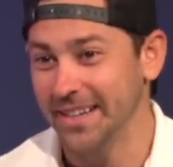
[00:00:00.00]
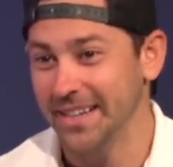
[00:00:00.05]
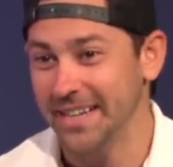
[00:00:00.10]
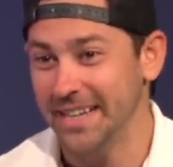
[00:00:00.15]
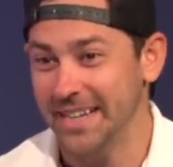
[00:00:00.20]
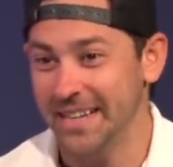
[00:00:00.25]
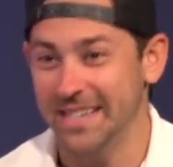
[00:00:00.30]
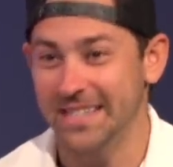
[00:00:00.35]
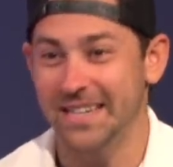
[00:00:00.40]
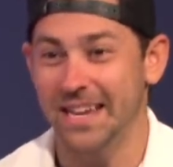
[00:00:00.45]
course.
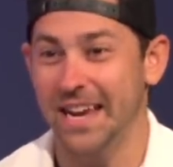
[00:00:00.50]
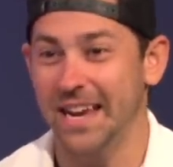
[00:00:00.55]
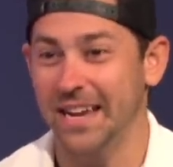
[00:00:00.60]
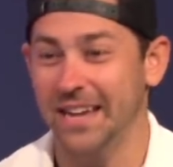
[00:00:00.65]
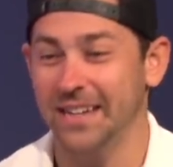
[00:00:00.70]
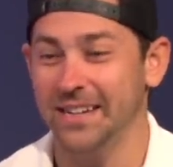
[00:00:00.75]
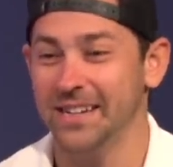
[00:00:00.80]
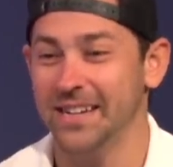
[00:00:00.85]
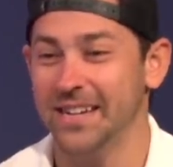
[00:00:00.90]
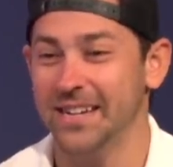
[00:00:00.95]
It is
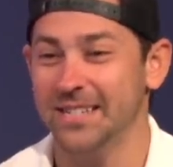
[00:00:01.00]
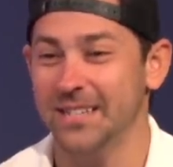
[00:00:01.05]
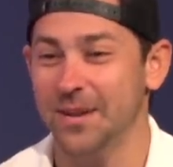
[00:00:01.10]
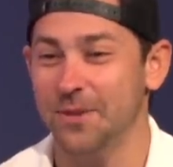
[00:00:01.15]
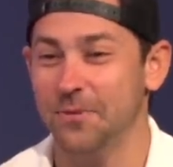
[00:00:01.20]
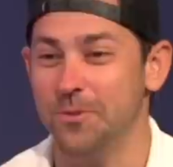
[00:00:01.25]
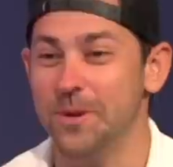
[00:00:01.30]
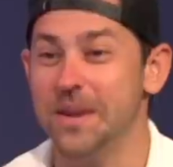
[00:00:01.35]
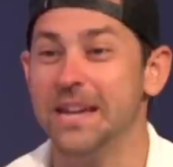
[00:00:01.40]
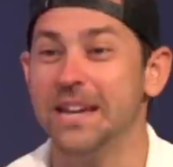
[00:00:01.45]
a it is a
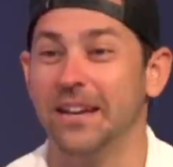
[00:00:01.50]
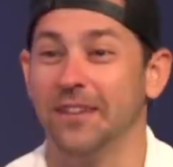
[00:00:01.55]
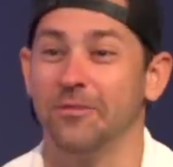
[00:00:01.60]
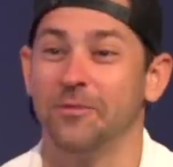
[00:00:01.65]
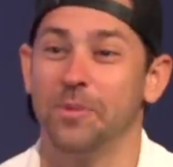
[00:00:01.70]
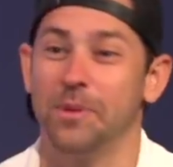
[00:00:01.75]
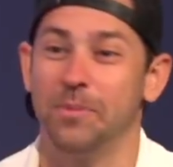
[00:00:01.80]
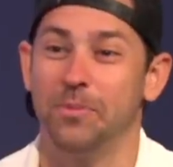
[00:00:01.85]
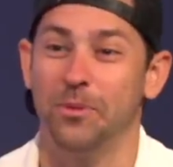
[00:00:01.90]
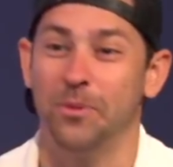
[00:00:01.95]
week
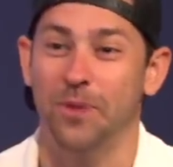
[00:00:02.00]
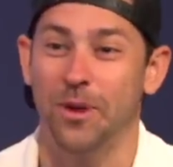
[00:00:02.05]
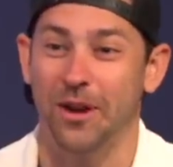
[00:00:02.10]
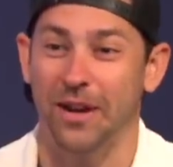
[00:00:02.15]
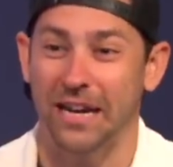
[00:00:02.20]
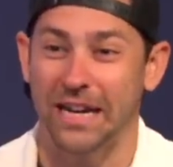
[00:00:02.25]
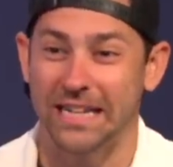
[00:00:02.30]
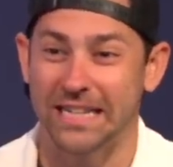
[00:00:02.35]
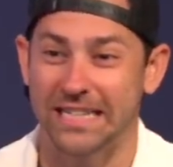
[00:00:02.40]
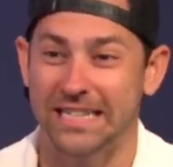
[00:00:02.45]
of people
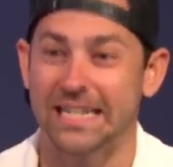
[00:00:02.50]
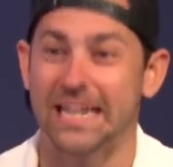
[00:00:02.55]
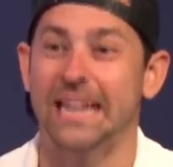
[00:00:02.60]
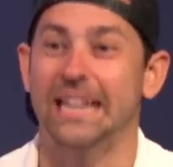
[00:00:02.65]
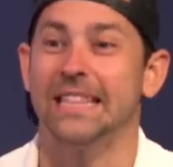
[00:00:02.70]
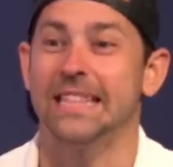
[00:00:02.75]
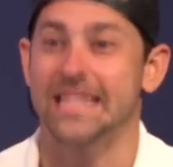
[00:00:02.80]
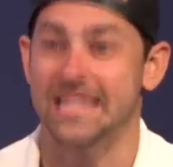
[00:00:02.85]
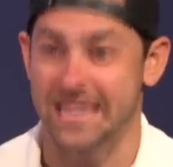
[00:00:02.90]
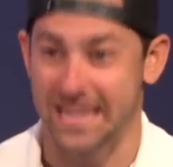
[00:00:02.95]
wearing insane